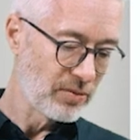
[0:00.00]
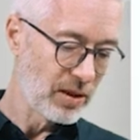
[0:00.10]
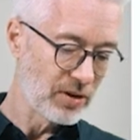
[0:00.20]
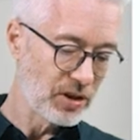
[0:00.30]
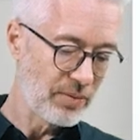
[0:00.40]
we
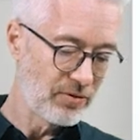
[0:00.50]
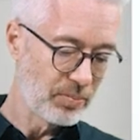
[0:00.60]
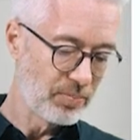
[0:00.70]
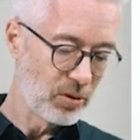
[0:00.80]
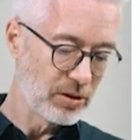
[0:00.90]
have a shape for
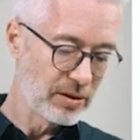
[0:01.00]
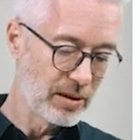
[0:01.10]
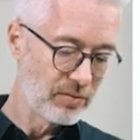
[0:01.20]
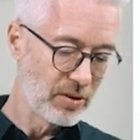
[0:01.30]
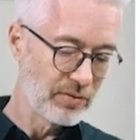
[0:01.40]
person,
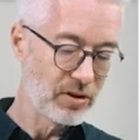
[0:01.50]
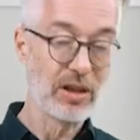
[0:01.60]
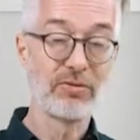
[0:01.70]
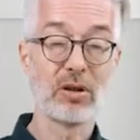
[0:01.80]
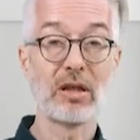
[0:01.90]
and we have a
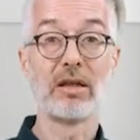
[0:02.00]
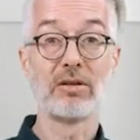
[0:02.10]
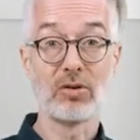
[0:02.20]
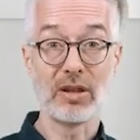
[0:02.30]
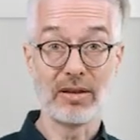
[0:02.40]
shape for
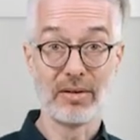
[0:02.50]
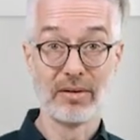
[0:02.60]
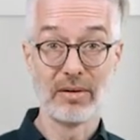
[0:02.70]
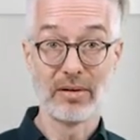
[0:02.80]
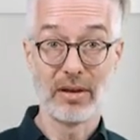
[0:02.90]
country,
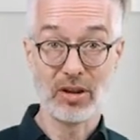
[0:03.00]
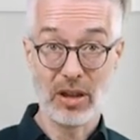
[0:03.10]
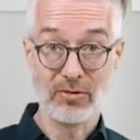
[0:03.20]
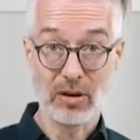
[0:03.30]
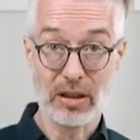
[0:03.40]
a
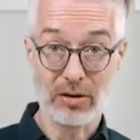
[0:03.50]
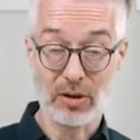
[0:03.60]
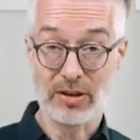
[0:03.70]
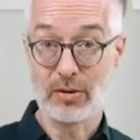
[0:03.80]
shape for country.